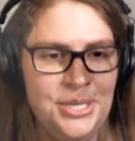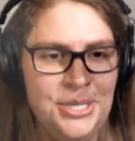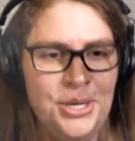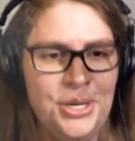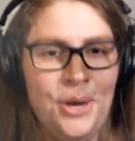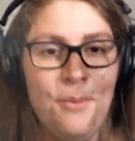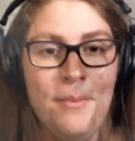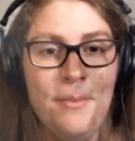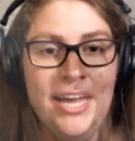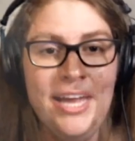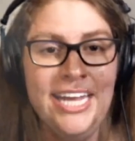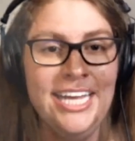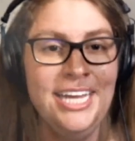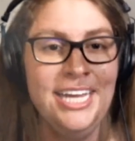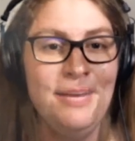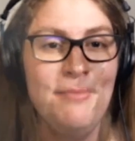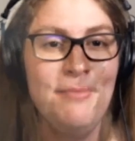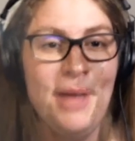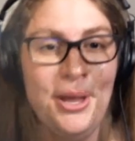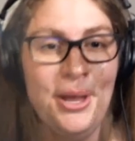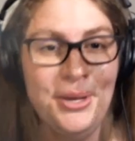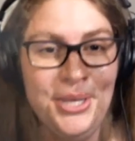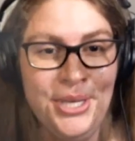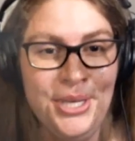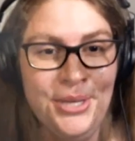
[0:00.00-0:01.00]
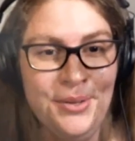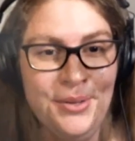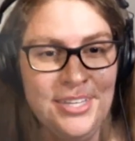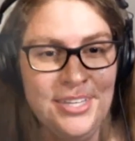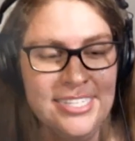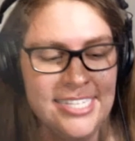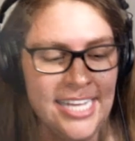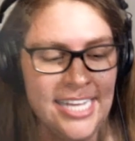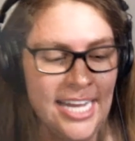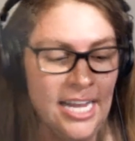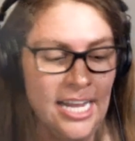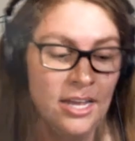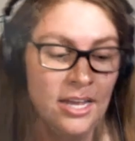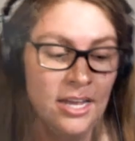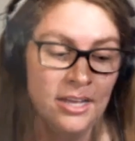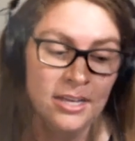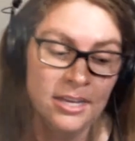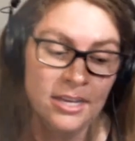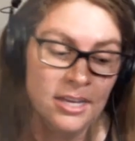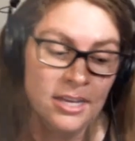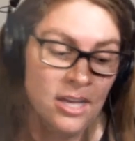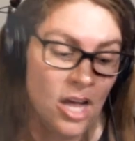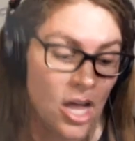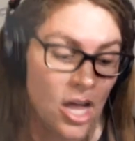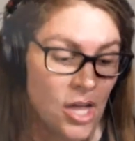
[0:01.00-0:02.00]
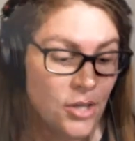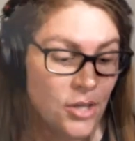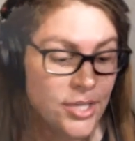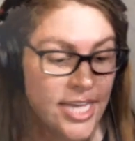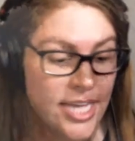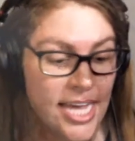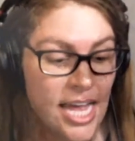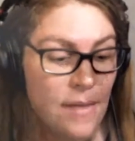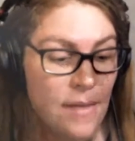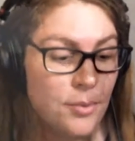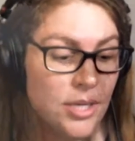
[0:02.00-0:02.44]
So don't make it about you and say, oh yeah,